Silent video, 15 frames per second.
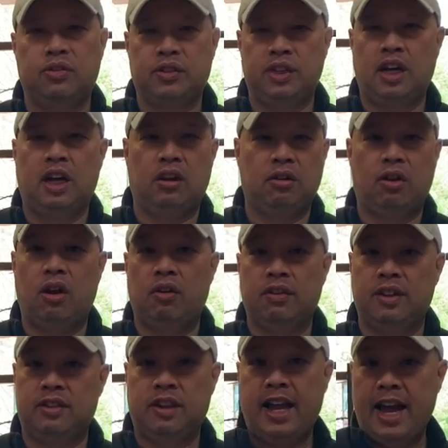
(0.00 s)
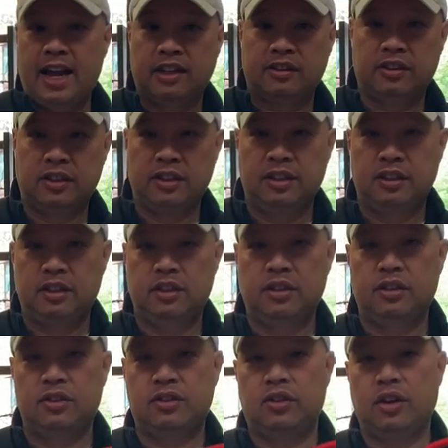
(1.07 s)
see how long this lasts.
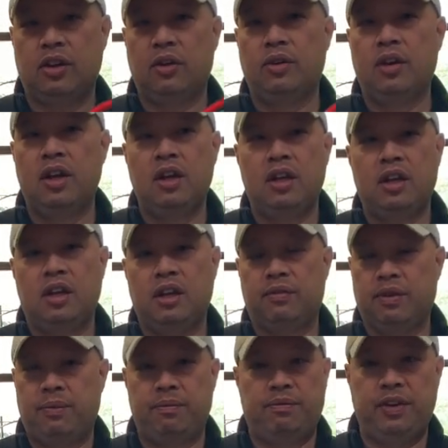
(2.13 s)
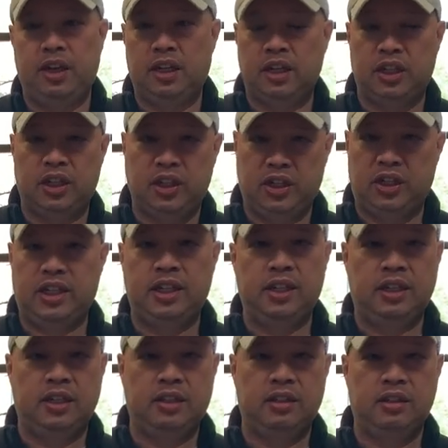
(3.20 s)
So if I'm feeling
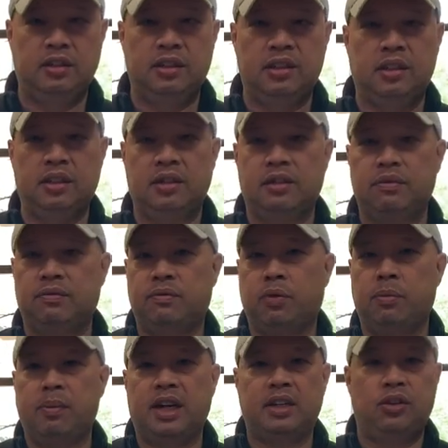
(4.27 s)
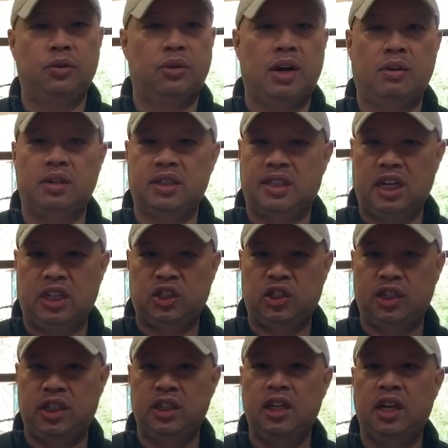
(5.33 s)
good for my 2 hour
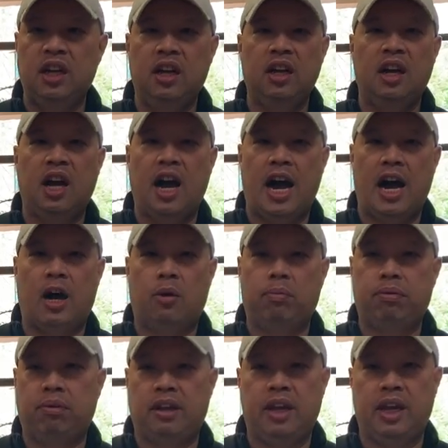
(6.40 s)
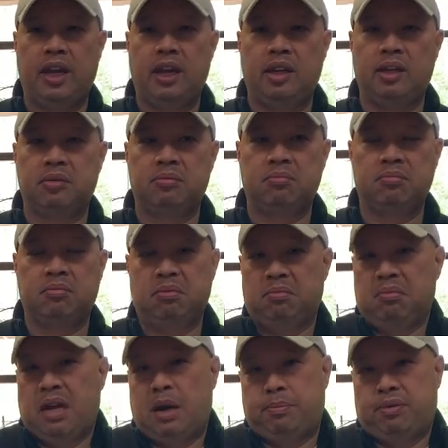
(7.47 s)
session, I'll probably
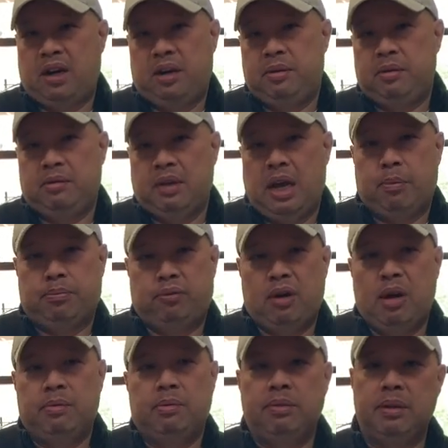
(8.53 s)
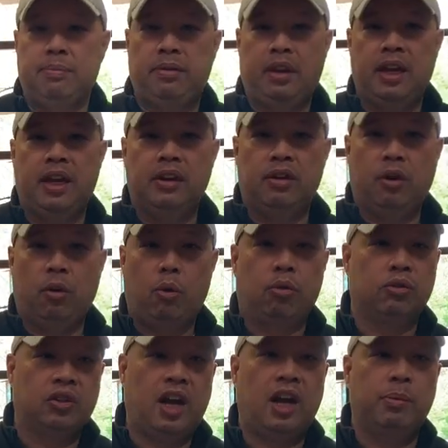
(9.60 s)
play the
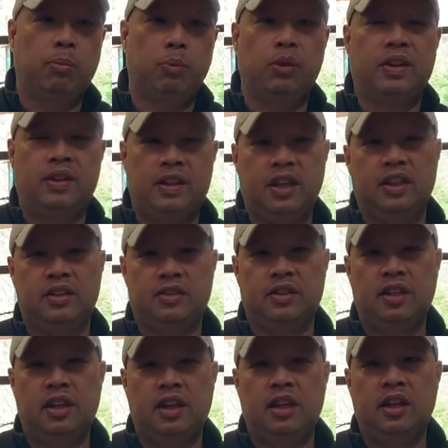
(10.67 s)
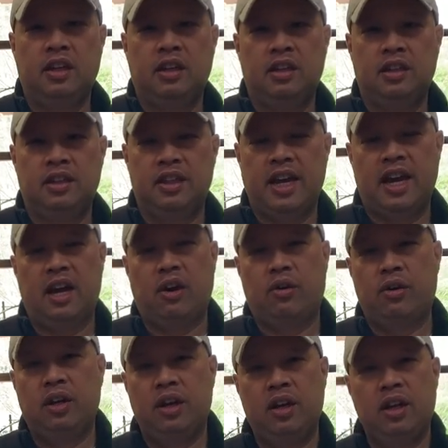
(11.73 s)
whole time with this. Now,